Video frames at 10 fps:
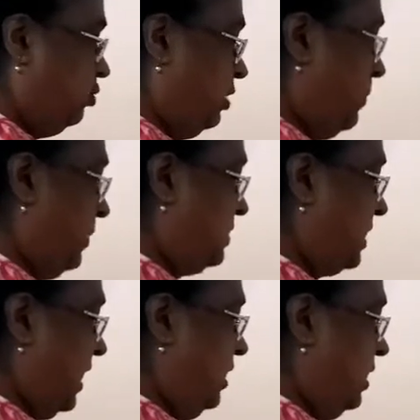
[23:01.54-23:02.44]
to
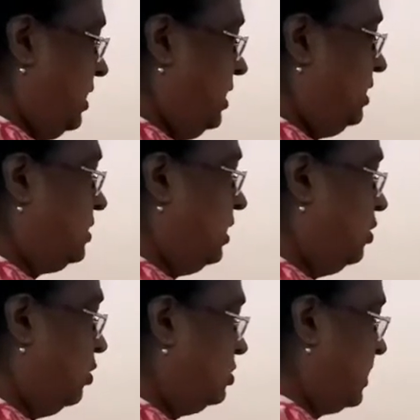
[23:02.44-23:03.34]
represent
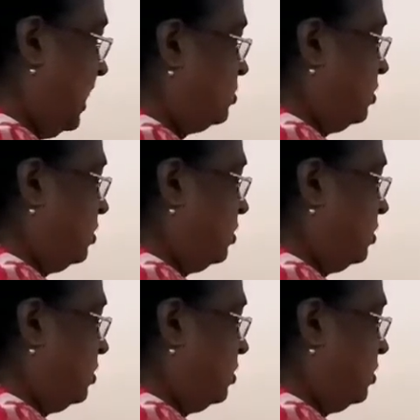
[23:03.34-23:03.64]
E0 cell.